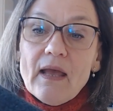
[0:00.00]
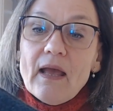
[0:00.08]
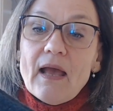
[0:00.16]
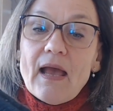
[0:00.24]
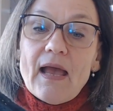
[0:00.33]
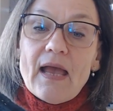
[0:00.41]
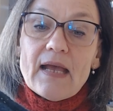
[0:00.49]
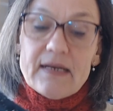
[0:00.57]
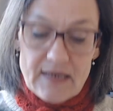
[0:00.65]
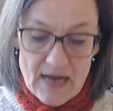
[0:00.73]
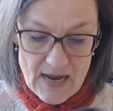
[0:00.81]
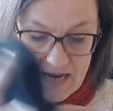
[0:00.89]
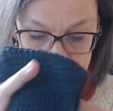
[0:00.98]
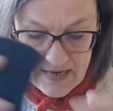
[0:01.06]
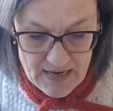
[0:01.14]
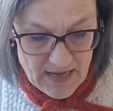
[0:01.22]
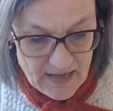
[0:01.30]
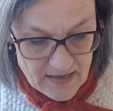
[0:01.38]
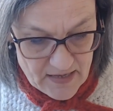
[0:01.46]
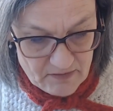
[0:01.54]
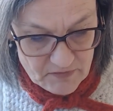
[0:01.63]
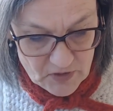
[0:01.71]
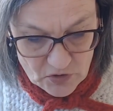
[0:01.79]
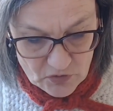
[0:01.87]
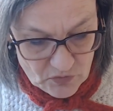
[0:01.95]
And I have
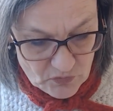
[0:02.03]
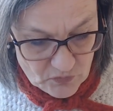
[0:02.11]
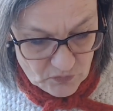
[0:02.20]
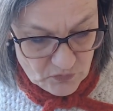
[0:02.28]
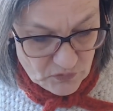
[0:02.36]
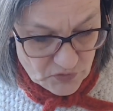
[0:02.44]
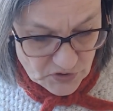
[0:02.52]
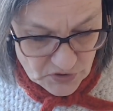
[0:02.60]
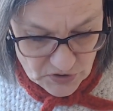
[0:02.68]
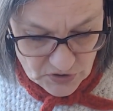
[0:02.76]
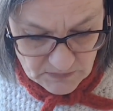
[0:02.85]
used